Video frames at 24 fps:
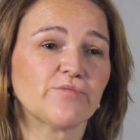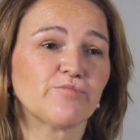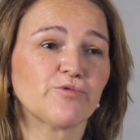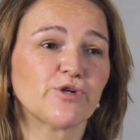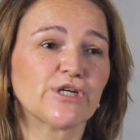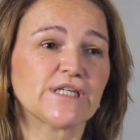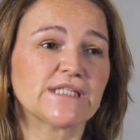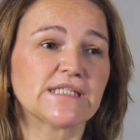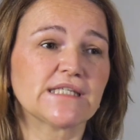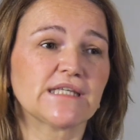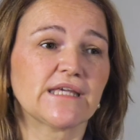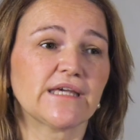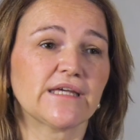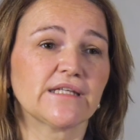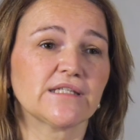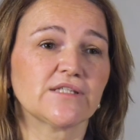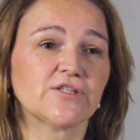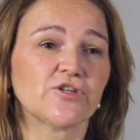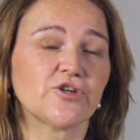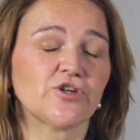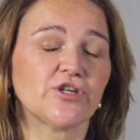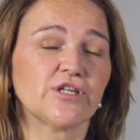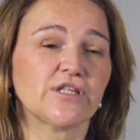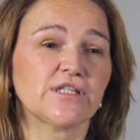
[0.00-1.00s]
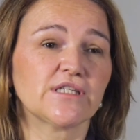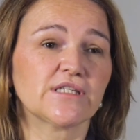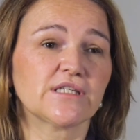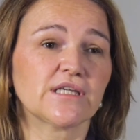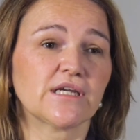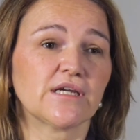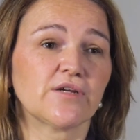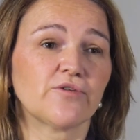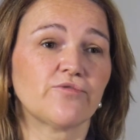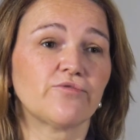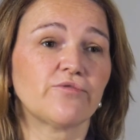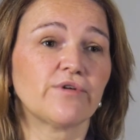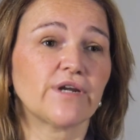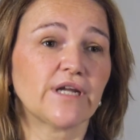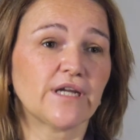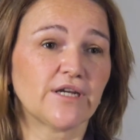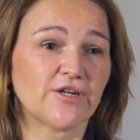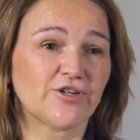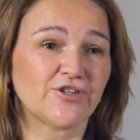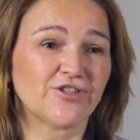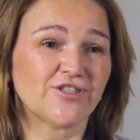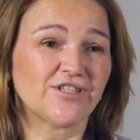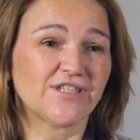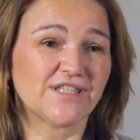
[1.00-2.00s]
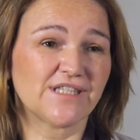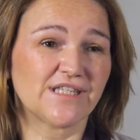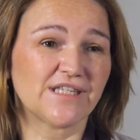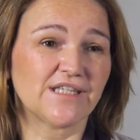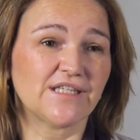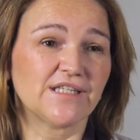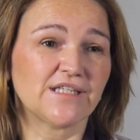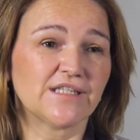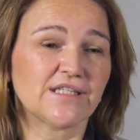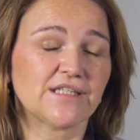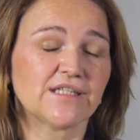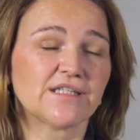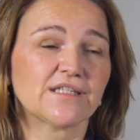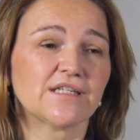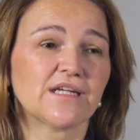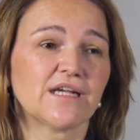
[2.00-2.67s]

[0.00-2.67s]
breast cancer is a rare disease,